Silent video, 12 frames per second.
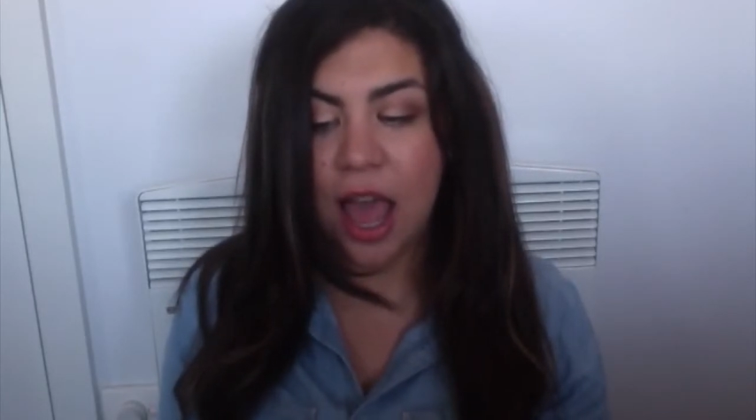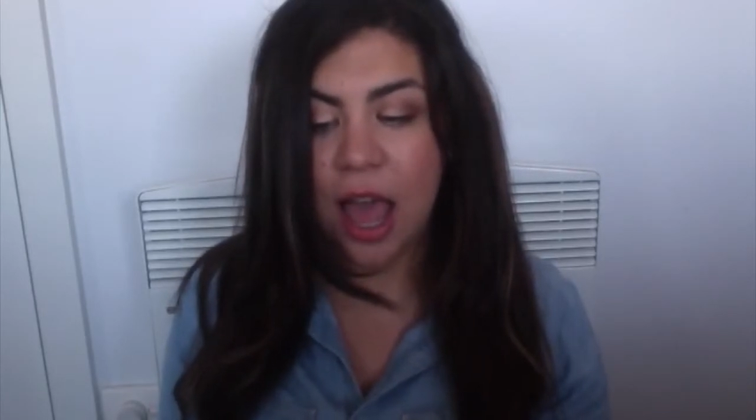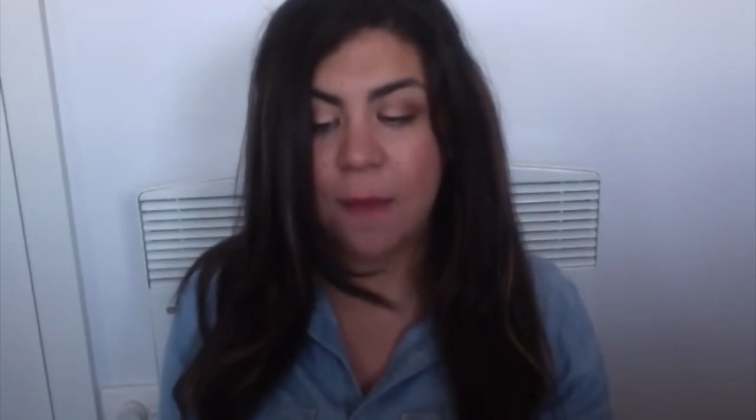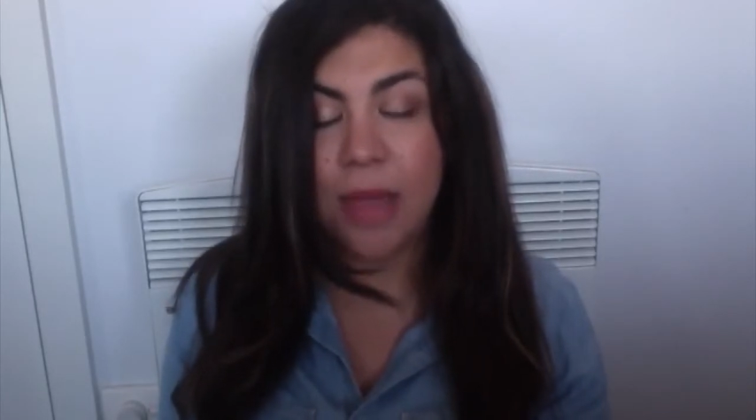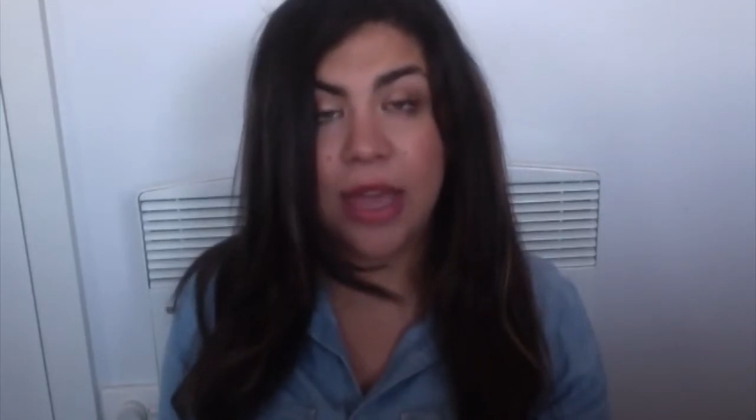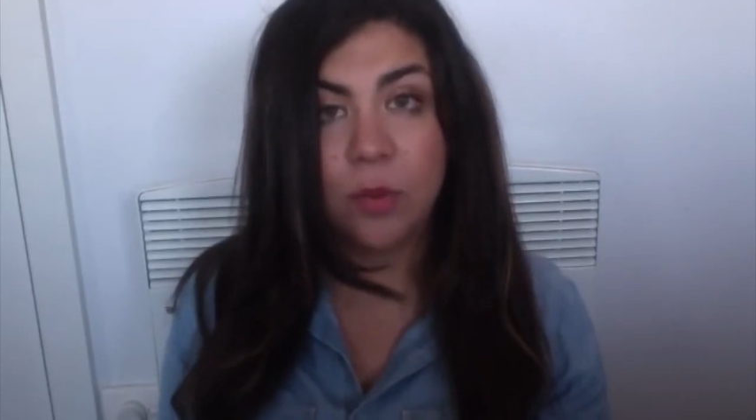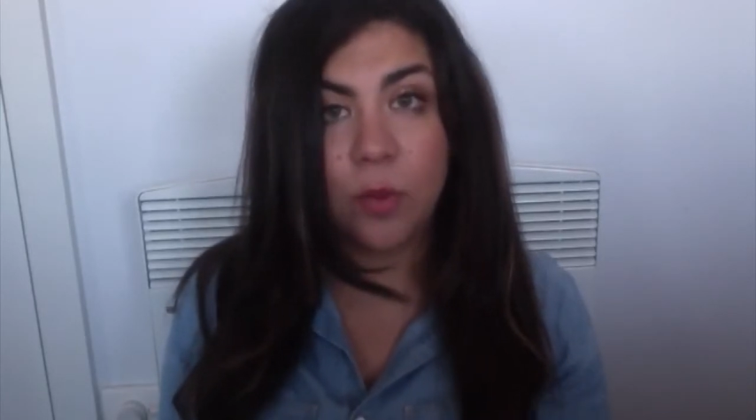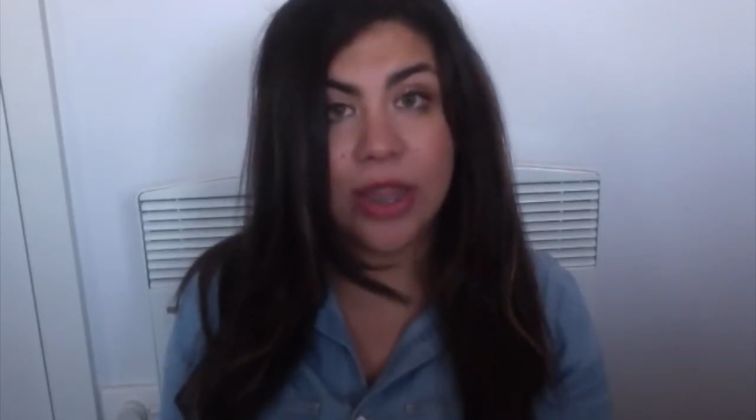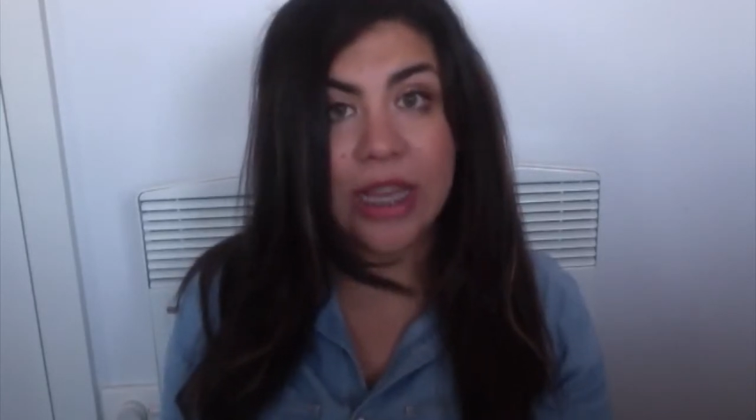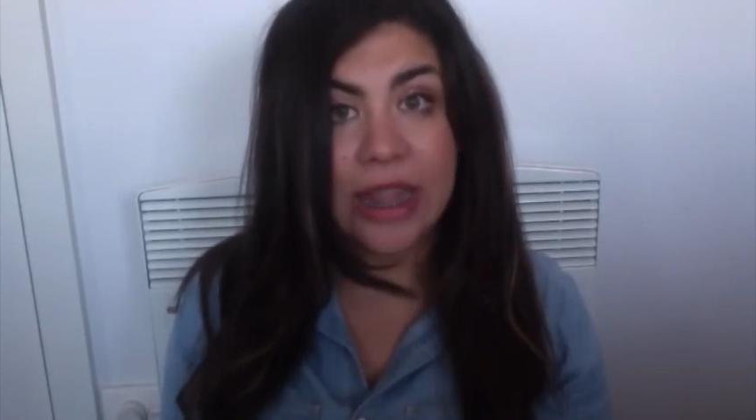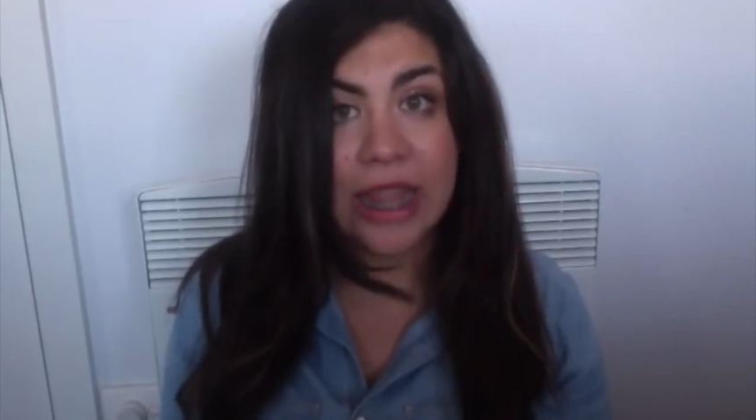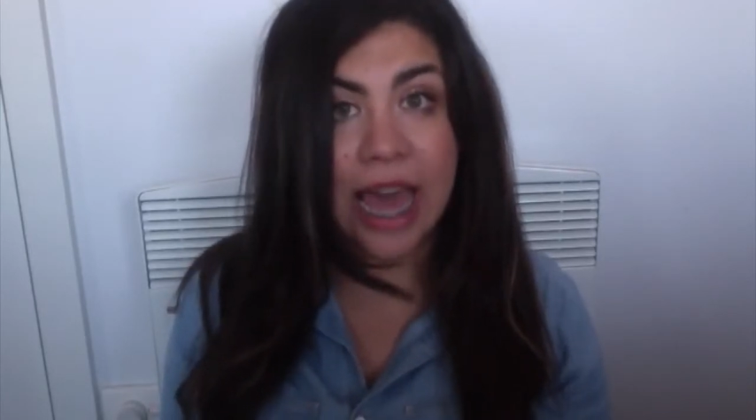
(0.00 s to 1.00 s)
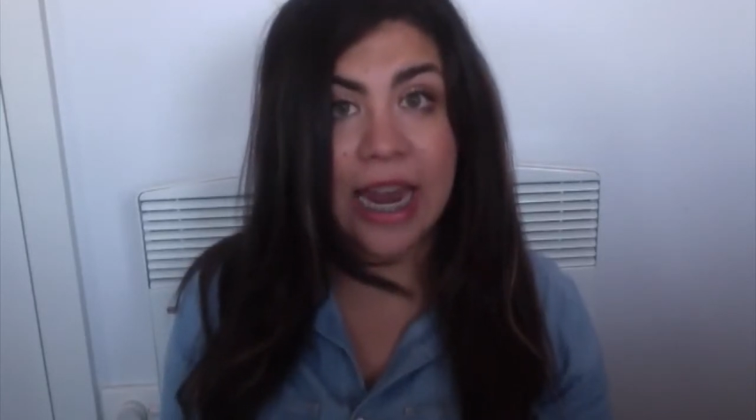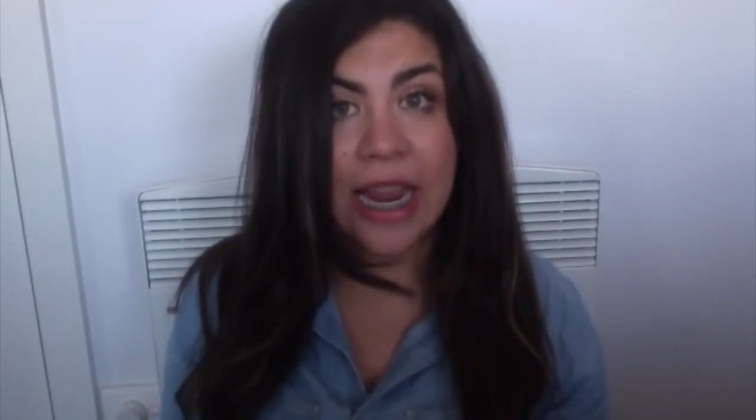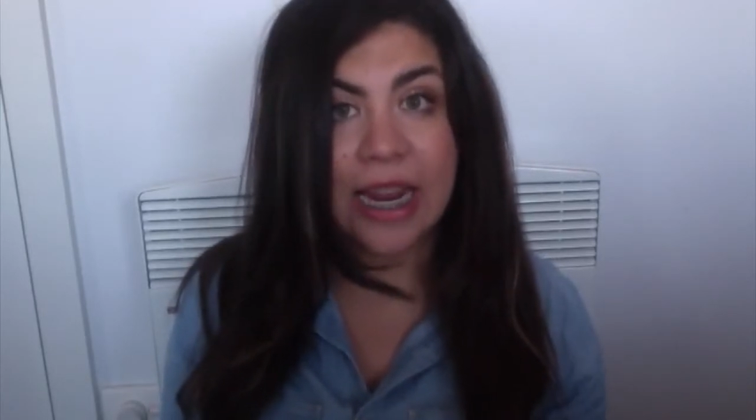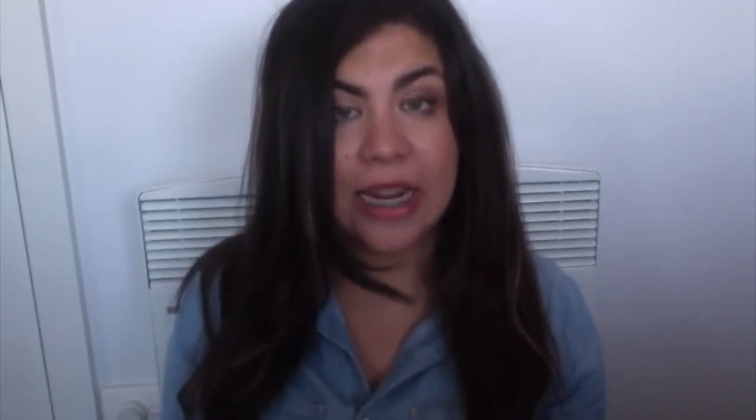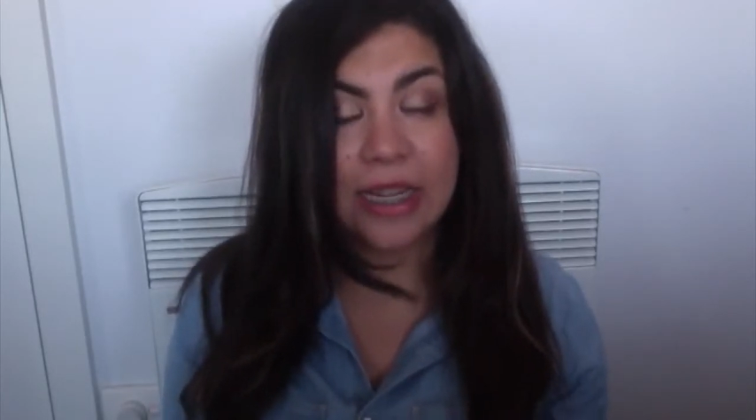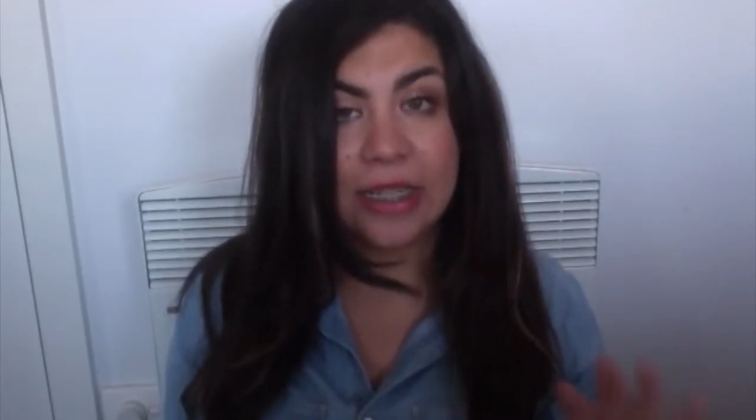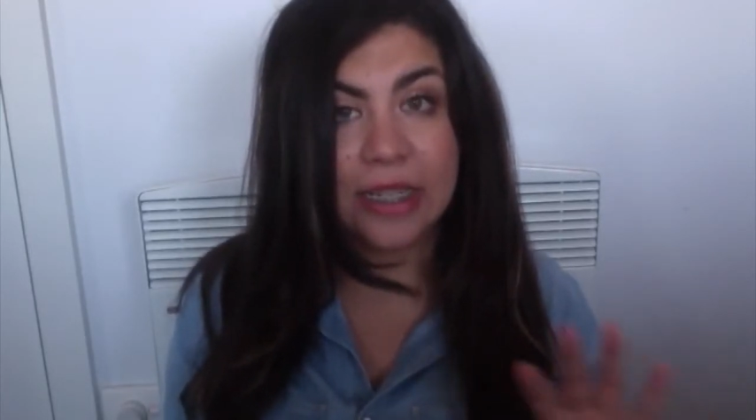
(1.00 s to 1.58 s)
and within that it